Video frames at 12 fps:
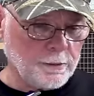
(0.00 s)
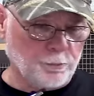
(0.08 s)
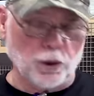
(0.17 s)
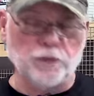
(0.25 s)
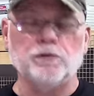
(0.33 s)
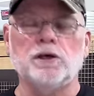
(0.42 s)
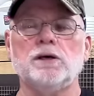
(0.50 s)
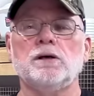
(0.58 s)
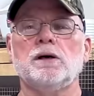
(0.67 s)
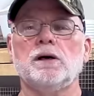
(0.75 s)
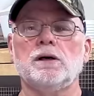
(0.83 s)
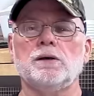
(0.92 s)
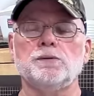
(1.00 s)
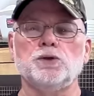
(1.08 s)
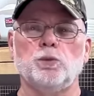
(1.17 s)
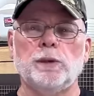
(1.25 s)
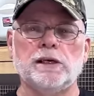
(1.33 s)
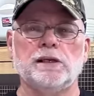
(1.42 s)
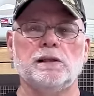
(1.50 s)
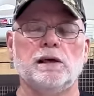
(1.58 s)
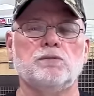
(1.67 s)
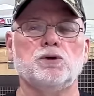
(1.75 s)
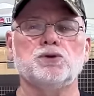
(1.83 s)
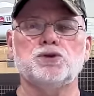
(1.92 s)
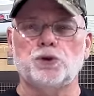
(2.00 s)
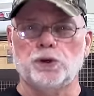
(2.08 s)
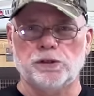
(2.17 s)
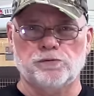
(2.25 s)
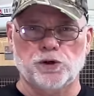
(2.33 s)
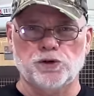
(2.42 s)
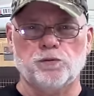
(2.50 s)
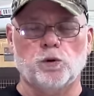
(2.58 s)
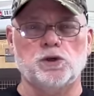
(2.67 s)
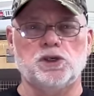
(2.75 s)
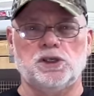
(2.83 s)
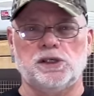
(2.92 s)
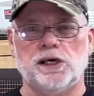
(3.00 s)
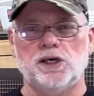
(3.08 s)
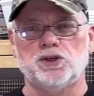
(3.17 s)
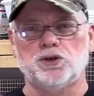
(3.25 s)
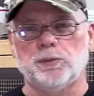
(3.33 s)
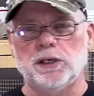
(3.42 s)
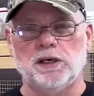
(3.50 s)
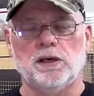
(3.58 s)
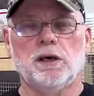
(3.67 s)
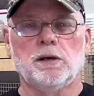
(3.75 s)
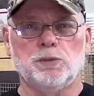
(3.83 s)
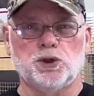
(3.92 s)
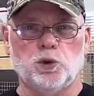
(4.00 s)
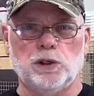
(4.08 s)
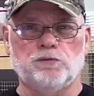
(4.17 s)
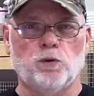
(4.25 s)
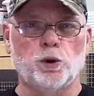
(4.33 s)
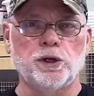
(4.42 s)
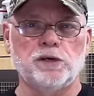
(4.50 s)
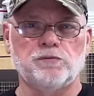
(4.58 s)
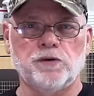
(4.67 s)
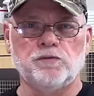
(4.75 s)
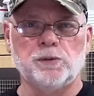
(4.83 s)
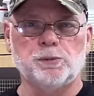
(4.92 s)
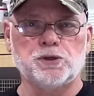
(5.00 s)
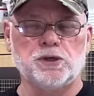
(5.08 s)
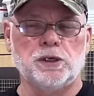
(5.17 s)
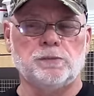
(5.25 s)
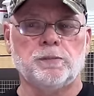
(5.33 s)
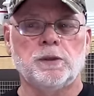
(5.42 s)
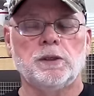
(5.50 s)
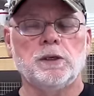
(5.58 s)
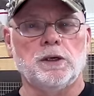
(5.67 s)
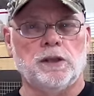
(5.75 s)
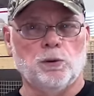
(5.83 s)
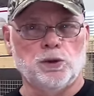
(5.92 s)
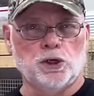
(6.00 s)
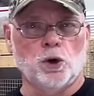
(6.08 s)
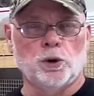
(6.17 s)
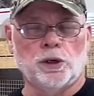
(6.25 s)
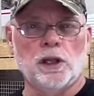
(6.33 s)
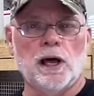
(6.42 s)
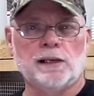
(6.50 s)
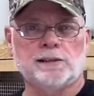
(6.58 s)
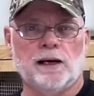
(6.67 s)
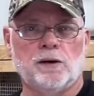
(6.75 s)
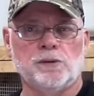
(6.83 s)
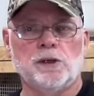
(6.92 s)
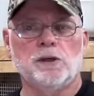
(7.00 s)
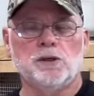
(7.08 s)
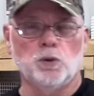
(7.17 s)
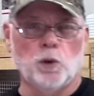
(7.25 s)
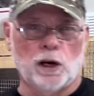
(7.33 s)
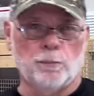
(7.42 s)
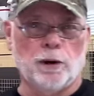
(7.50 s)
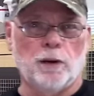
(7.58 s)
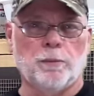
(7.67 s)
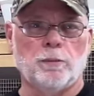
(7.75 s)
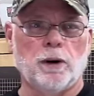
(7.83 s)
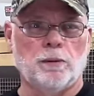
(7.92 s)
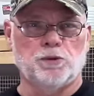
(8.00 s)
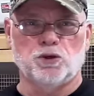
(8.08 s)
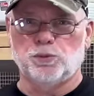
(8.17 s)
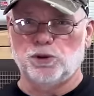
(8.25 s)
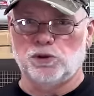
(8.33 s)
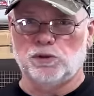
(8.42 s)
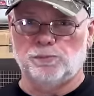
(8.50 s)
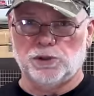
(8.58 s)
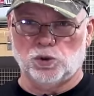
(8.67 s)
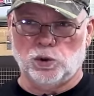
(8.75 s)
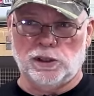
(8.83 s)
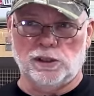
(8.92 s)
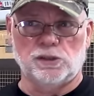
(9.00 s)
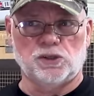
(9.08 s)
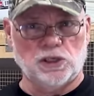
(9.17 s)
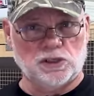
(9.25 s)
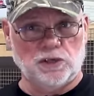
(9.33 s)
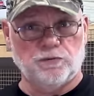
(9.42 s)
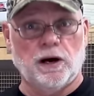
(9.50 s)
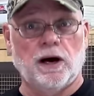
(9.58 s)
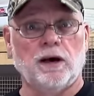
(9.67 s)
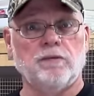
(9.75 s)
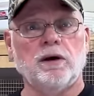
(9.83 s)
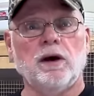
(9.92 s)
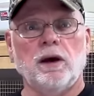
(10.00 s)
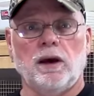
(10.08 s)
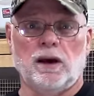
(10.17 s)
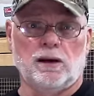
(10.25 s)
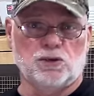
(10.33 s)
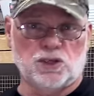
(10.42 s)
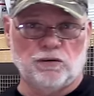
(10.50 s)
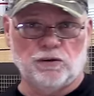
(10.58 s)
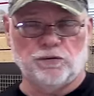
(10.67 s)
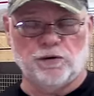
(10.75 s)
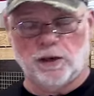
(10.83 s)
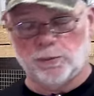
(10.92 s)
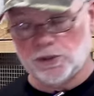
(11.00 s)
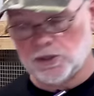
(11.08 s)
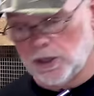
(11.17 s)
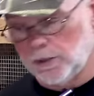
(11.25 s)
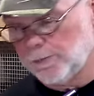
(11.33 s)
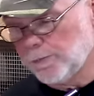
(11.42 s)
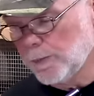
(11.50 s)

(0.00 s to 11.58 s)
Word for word: briefly, uh, humidity levels during the first fourteen days should be between forty and fifty percent. And then when you go into lockdown, you want to bump them up to between sixty-five and seventy-five percent.